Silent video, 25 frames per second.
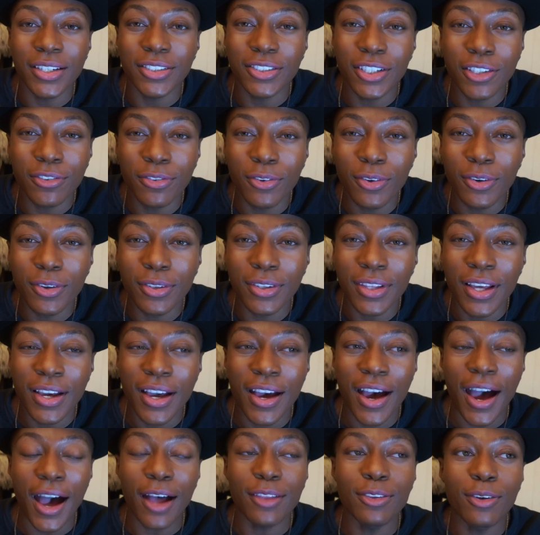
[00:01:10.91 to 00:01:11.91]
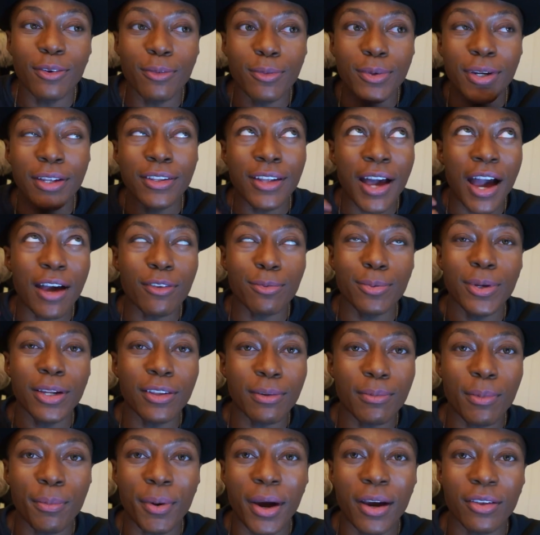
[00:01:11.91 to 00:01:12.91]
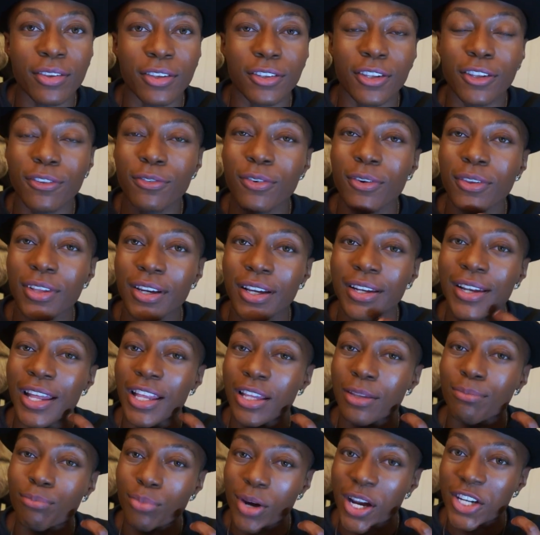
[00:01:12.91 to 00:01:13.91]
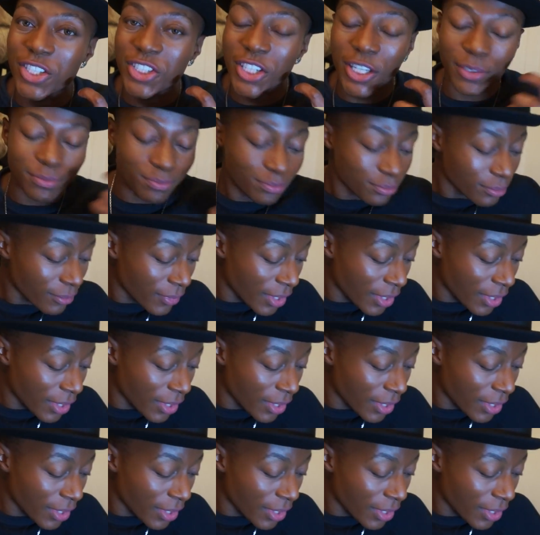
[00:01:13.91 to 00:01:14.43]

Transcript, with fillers: It just feels, I know when I'm not, when I'm on my brows like this feels like less pressure.